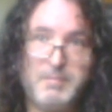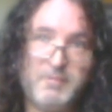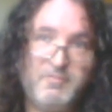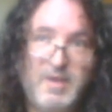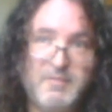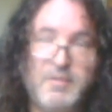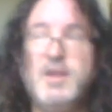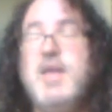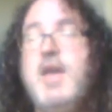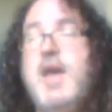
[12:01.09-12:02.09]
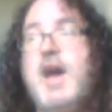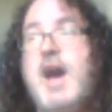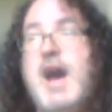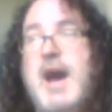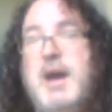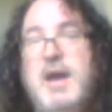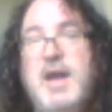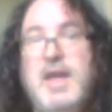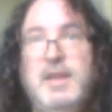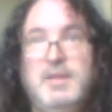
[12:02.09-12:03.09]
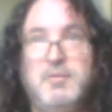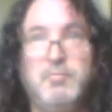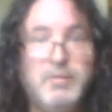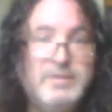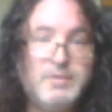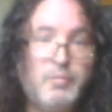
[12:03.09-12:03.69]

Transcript: Matter one was probably my favorite. Uh,